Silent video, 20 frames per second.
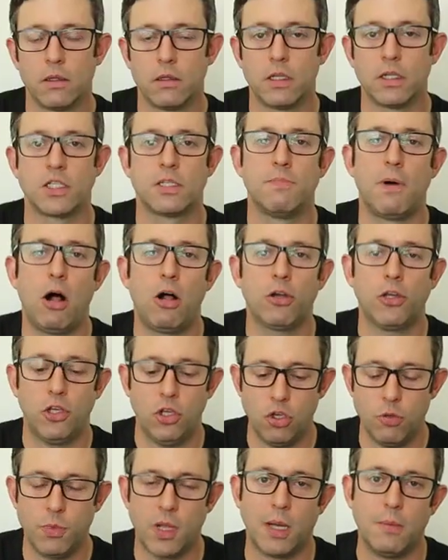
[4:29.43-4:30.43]
The small
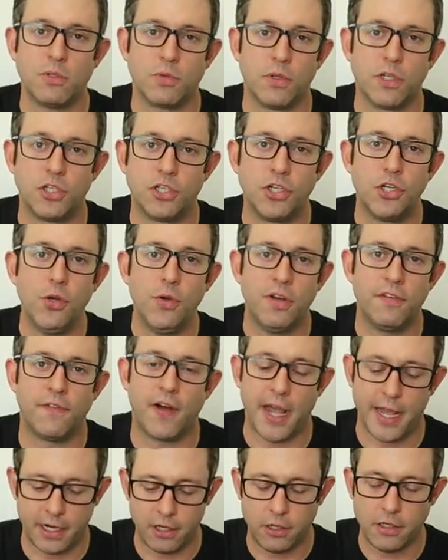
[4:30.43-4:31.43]
cube comes with 2
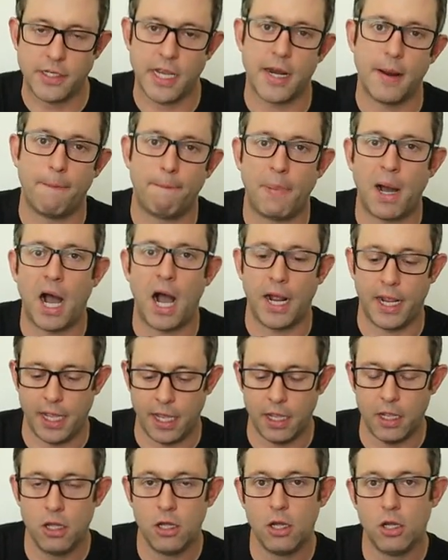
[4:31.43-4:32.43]
dividers and a
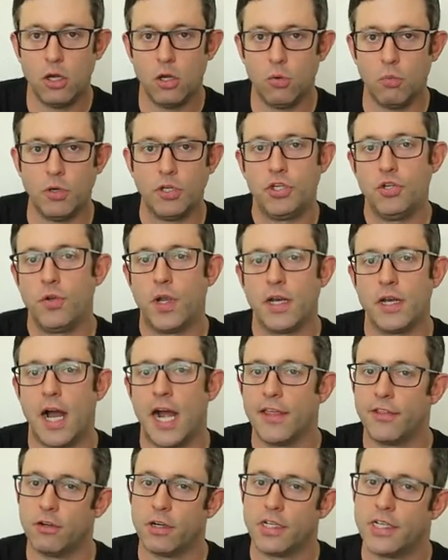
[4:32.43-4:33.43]
pocket, which you can
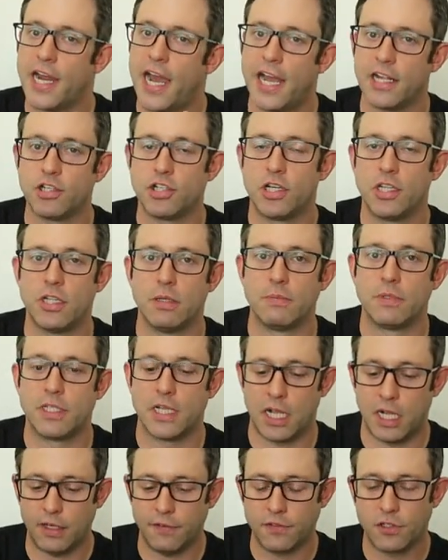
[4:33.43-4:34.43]
either attach to
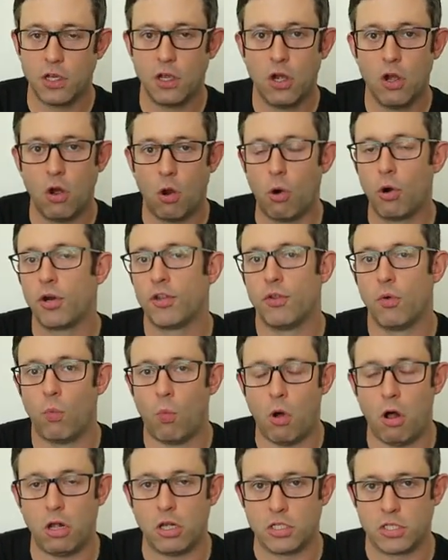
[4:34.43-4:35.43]
themselves or to the
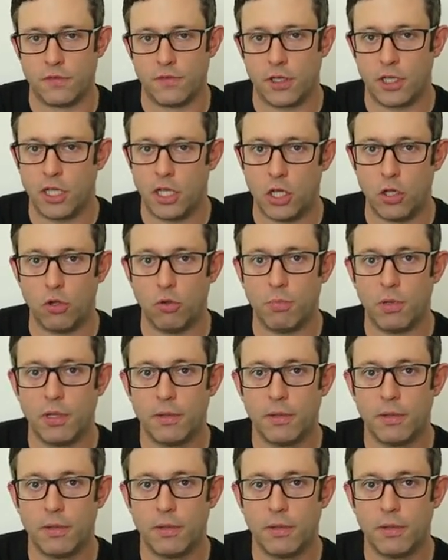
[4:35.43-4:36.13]
walls of the cube.